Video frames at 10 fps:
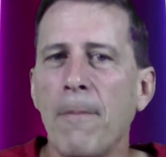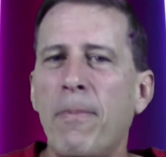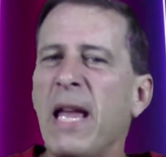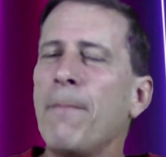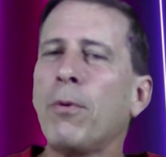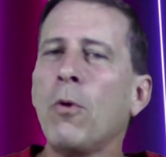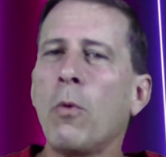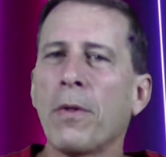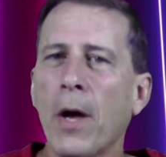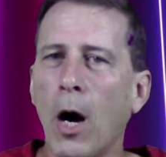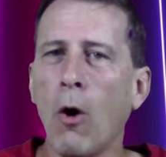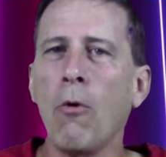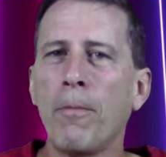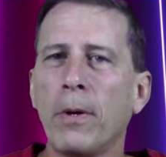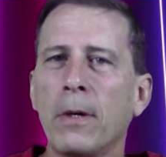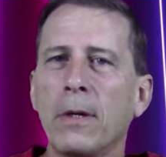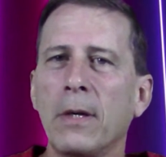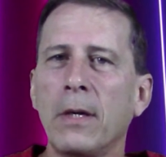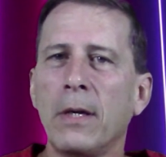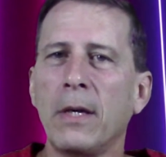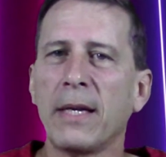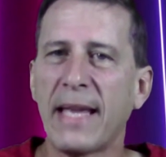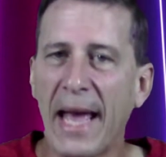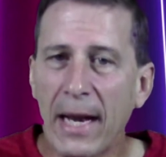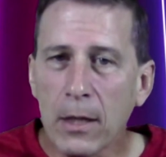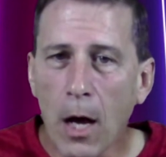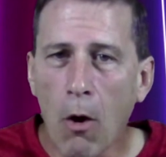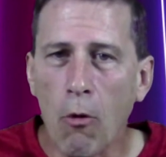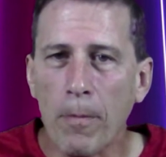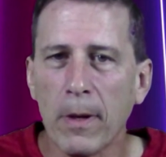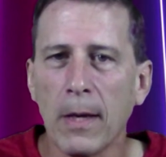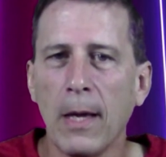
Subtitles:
People with hope can cope.